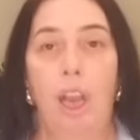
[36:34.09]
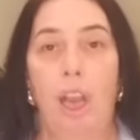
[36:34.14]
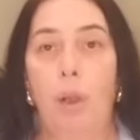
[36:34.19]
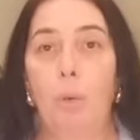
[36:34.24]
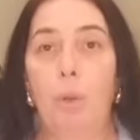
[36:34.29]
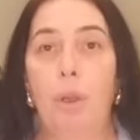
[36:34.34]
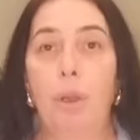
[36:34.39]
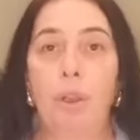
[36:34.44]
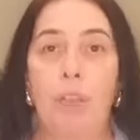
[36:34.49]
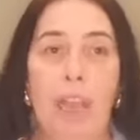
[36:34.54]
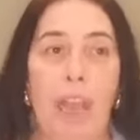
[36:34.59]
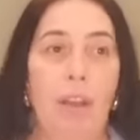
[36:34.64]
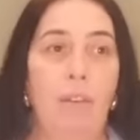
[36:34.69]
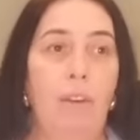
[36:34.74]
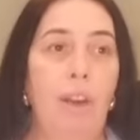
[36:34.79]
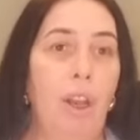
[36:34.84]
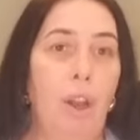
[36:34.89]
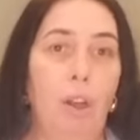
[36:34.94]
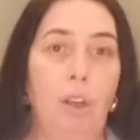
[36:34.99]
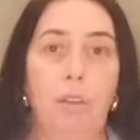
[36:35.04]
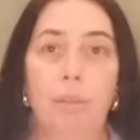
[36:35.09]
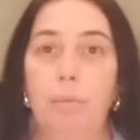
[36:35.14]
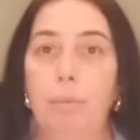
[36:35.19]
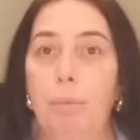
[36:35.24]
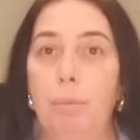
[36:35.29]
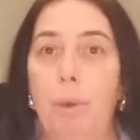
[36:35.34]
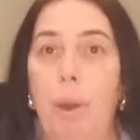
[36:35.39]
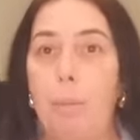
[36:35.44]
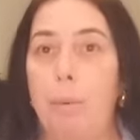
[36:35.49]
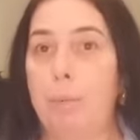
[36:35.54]
I will carry on
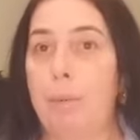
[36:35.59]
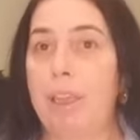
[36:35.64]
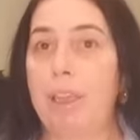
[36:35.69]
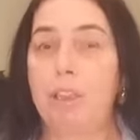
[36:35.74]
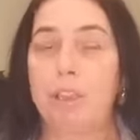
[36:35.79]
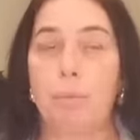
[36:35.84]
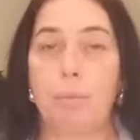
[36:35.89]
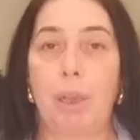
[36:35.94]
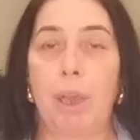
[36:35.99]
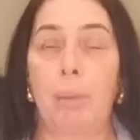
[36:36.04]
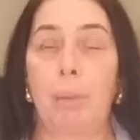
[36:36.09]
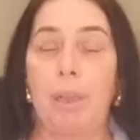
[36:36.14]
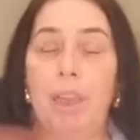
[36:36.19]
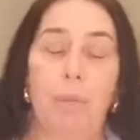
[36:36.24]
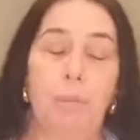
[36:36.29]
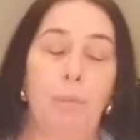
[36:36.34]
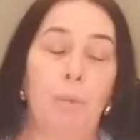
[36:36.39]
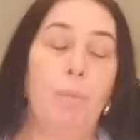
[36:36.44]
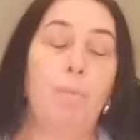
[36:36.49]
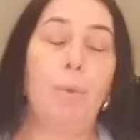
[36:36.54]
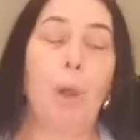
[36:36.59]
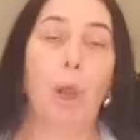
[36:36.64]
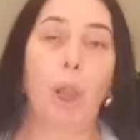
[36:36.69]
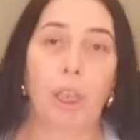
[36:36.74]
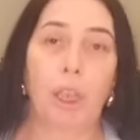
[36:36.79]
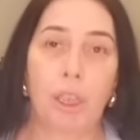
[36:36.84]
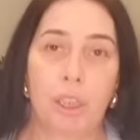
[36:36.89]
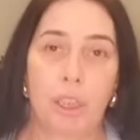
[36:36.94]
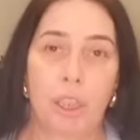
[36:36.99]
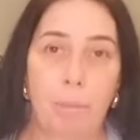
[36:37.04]
probably tomorrow. We
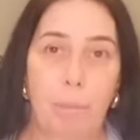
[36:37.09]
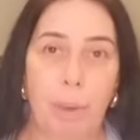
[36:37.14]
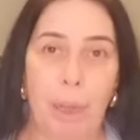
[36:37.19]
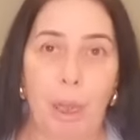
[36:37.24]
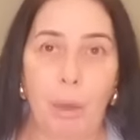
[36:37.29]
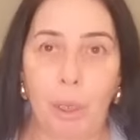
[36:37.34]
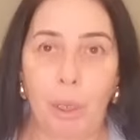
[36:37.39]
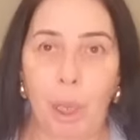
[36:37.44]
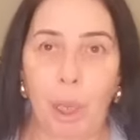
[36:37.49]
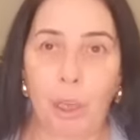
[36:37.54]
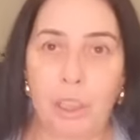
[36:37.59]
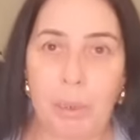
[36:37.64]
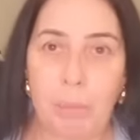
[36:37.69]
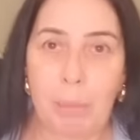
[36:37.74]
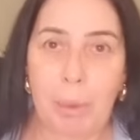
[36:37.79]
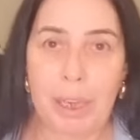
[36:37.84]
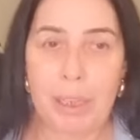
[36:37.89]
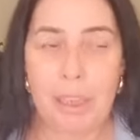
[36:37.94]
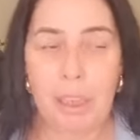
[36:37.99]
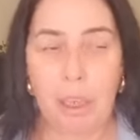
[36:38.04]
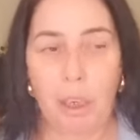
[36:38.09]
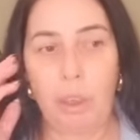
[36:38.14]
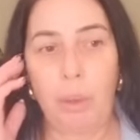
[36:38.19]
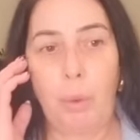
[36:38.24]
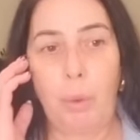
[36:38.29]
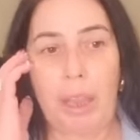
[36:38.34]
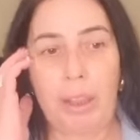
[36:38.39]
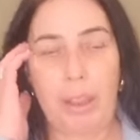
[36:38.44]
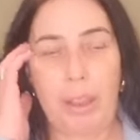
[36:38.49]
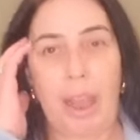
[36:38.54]
might go to the Boatyard depending on
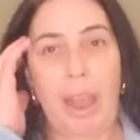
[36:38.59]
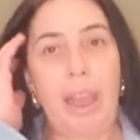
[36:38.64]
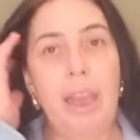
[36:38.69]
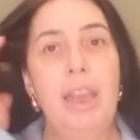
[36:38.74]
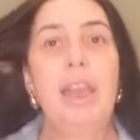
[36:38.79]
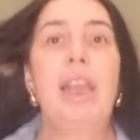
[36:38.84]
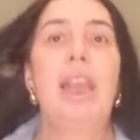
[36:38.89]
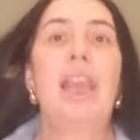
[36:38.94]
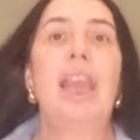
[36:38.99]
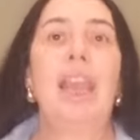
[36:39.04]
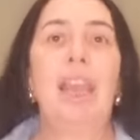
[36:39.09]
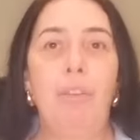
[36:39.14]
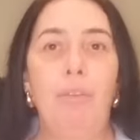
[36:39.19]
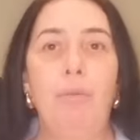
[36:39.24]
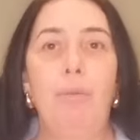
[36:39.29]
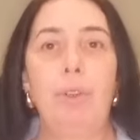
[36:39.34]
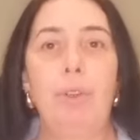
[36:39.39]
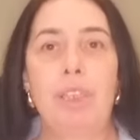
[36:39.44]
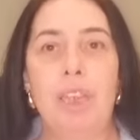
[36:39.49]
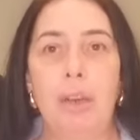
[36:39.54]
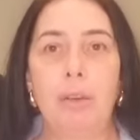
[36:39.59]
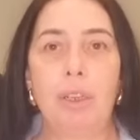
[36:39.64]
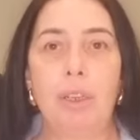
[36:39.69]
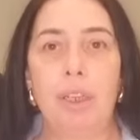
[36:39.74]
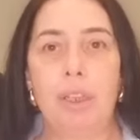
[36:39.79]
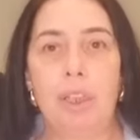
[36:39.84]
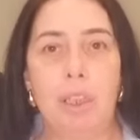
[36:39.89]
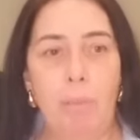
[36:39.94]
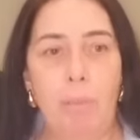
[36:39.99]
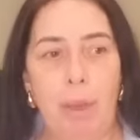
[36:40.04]
the weather. If we don't
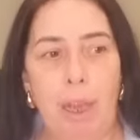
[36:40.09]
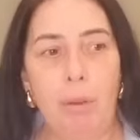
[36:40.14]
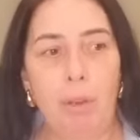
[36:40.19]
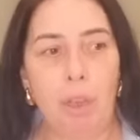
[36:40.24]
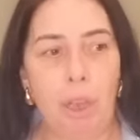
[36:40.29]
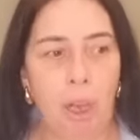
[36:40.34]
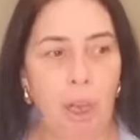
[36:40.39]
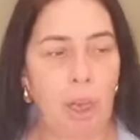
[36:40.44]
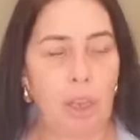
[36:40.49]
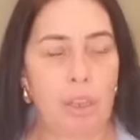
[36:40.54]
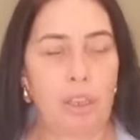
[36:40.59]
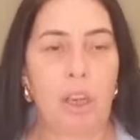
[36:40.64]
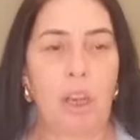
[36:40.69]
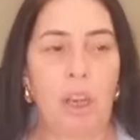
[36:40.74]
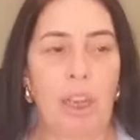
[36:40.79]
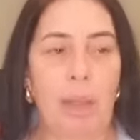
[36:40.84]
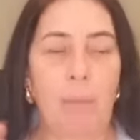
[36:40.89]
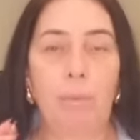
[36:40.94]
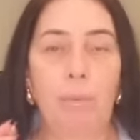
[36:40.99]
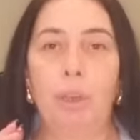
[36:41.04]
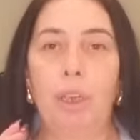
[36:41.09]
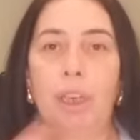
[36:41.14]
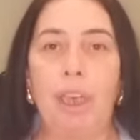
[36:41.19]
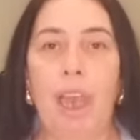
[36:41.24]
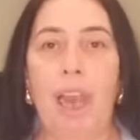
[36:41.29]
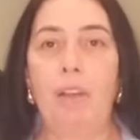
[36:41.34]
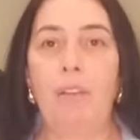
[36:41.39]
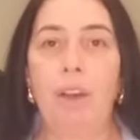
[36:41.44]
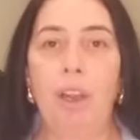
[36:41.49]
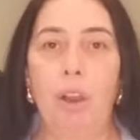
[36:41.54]
go to the Boatyard, I am going to
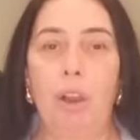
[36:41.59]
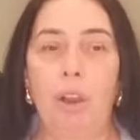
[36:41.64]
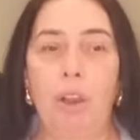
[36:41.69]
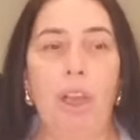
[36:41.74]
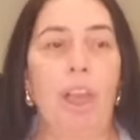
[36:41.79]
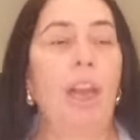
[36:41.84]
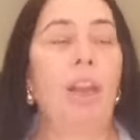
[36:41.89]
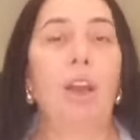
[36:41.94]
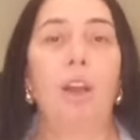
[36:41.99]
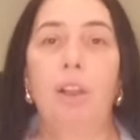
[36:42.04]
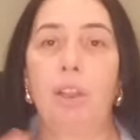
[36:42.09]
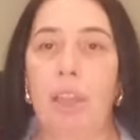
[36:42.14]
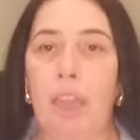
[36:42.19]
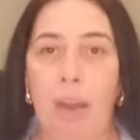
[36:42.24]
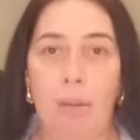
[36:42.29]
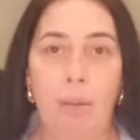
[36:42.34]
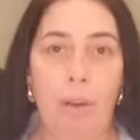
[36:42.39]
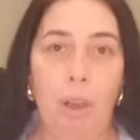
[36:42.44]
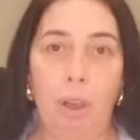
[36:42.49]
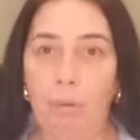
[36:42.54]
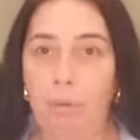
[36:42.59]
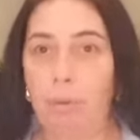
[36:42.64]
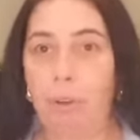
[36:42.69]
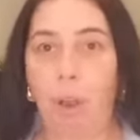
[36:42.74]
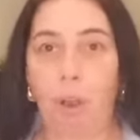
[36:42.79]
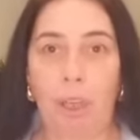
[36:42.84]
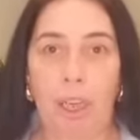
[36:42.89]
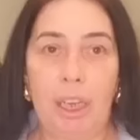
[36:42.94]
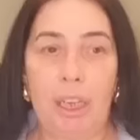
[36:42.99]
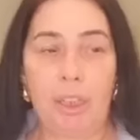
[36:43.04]
carry on, and I'll carry on
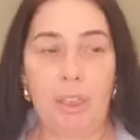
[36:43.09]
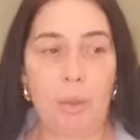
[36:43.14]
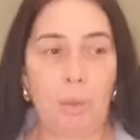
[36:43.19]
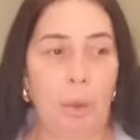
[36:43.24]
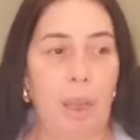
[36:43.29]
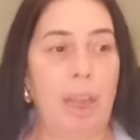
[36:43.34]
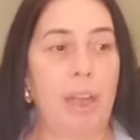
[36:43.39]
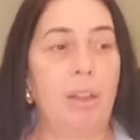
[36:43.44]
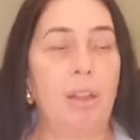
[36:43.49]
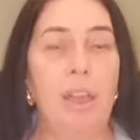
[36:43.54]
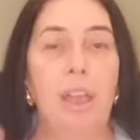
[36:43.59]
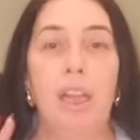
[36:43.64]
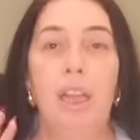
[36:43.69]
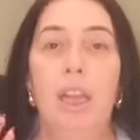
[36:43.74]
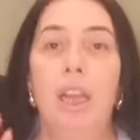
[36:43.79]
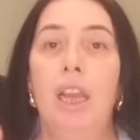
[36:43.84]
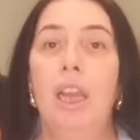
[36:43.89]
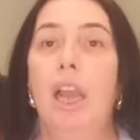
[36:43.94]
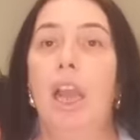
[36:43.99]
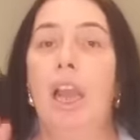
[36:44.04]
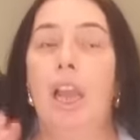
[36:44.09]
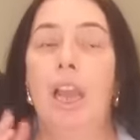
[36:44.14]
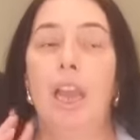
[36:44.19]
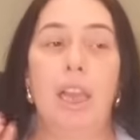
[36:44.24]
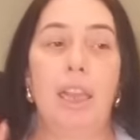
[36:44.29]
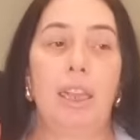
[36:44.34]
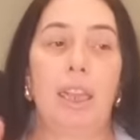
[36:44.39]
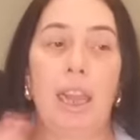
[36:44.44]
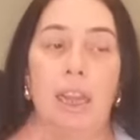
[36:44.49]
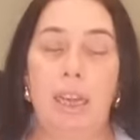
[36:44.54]
vlogging as well,
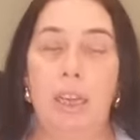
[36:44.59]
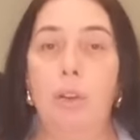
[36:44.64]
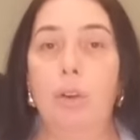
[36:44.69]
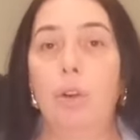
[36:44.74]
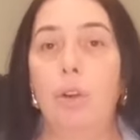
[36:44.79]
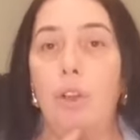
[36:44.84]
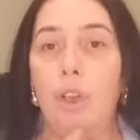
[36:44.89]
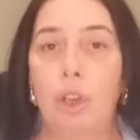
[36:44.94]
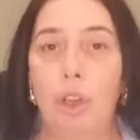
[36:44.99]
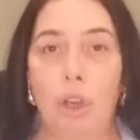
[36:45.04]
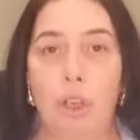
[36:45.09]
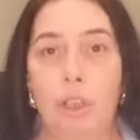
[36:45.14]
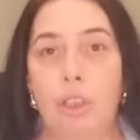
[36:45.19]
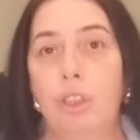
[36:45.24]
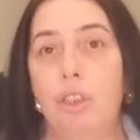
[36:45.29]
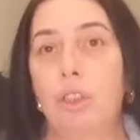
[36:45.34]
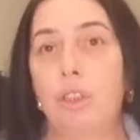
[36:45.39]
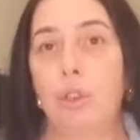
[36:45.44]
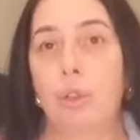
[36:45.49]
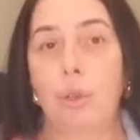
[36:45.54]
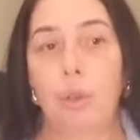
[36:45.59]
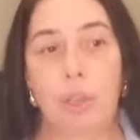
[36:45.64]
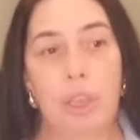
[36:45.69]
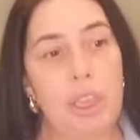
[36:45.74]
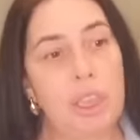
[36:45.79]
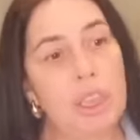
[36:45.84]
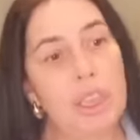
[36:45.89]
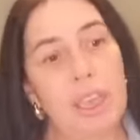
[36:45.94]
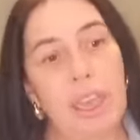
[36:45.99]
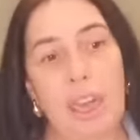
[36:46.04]
getting organised and
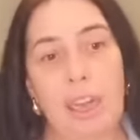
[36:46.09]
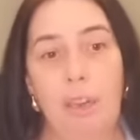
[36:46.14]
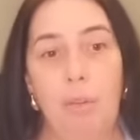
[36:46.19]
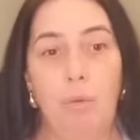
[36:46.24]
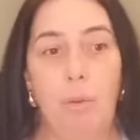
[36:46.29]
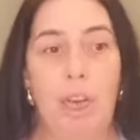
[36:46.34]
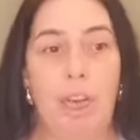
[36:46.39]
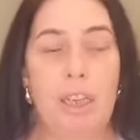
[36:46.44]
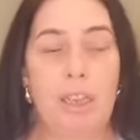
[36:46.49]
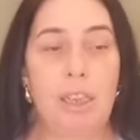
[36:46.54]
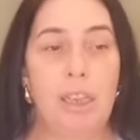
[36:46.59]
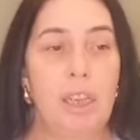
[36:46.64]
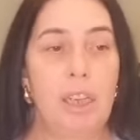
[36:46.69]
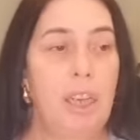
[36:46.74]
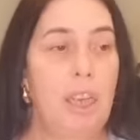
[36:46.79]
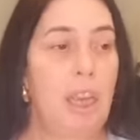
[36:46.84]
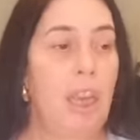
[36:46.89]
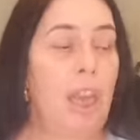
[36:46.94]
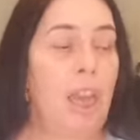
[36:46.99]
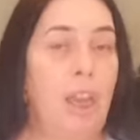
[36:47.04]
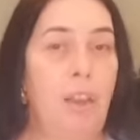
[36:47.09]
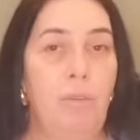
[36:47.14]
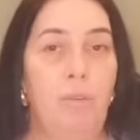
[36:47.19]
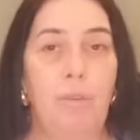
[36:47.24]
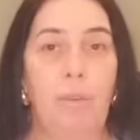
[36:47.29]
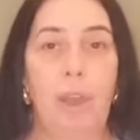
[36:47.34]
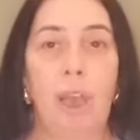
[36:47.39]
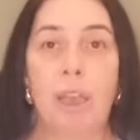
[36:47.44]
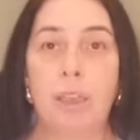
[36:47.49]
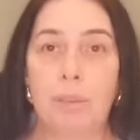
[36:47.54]
sorted and getting rid
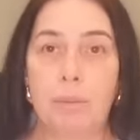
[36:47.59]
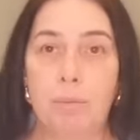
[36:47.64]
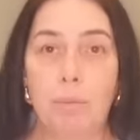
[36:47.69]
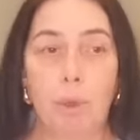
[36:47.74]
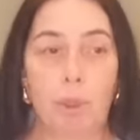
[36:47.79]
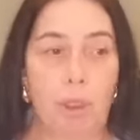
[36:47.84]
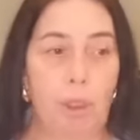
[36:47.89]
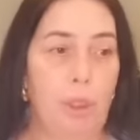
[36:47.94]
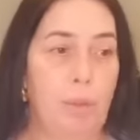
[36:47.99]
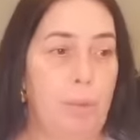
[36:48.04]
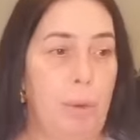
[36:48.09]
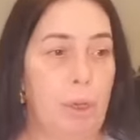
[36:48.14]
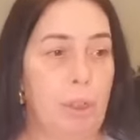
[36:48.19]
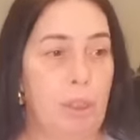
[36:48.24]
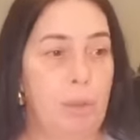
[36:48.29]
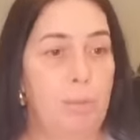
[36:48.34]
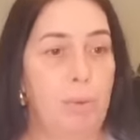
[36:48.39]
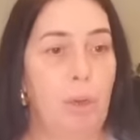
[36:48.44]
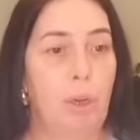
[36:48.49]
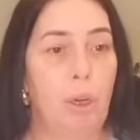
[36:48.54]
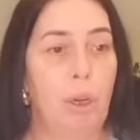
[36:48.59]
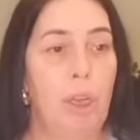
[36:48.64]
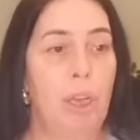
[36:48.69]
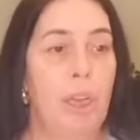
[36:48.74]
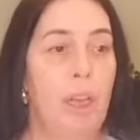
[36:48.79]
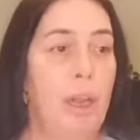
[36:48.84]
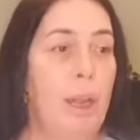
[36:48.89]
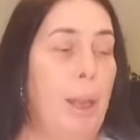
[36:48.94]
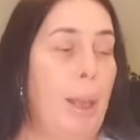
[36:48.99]
of as much as possible.